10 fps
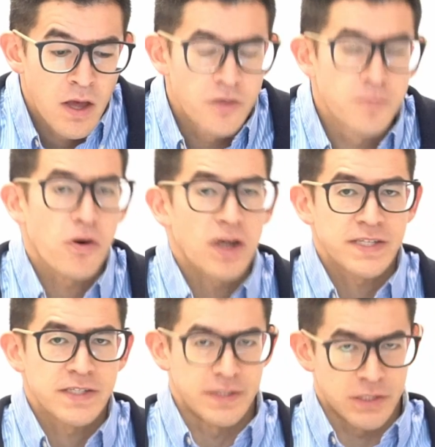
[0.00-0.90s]
The
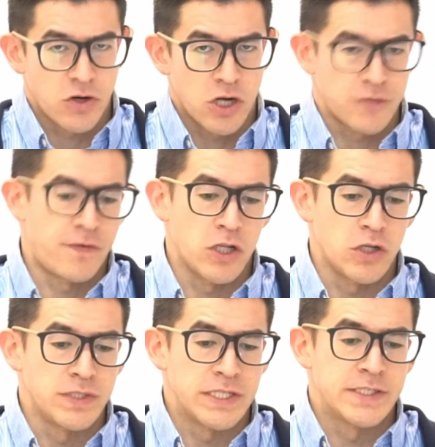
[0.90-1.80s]
process that Stronge
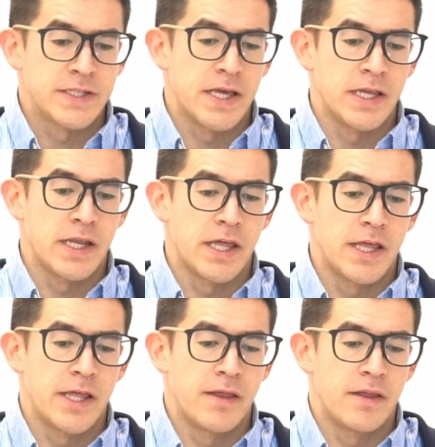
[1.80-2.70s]
follows is that
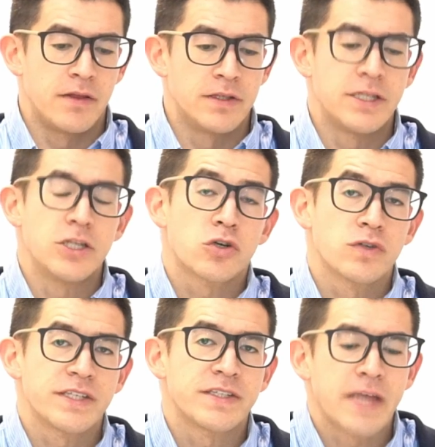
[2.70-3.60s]

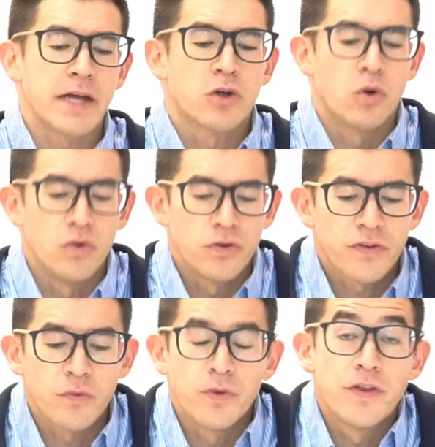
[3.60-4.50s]
teachers set
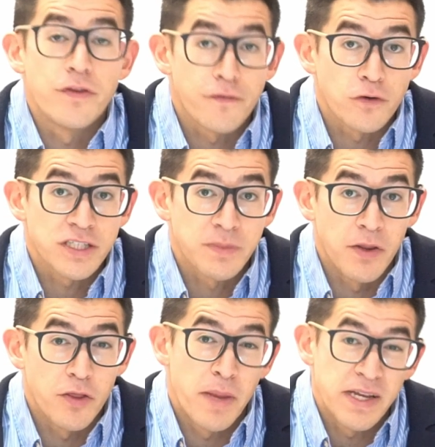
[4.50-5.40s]
goals within the first
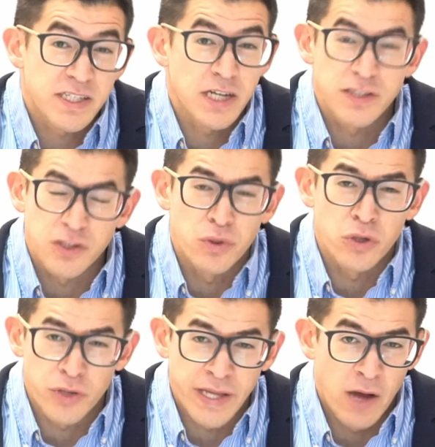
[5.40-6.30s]
month based on student
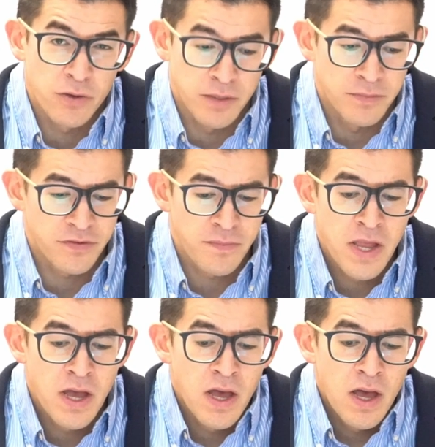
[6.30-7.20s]
learning outcomes.
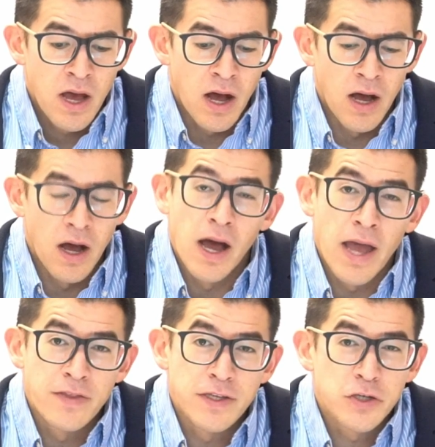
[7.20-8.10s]

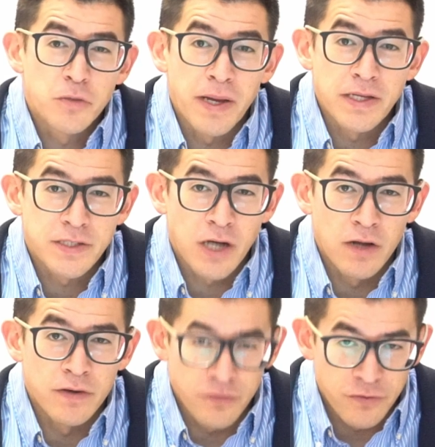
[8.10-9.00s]
And these are based
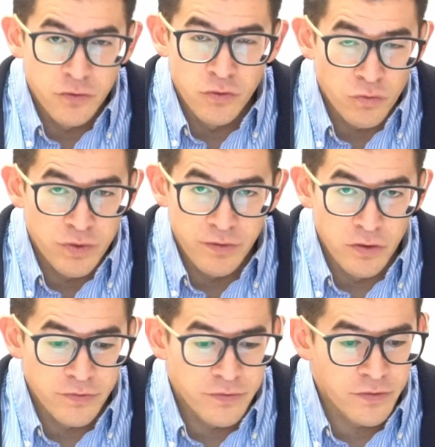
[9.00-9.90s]
on student
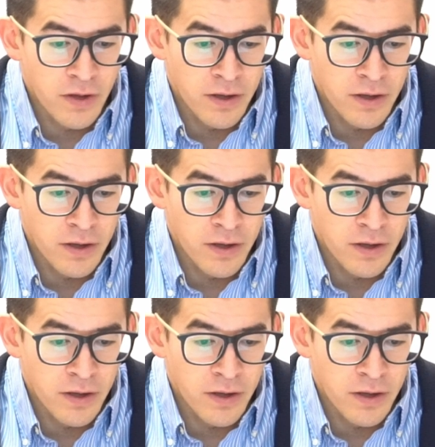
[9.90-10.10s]
results,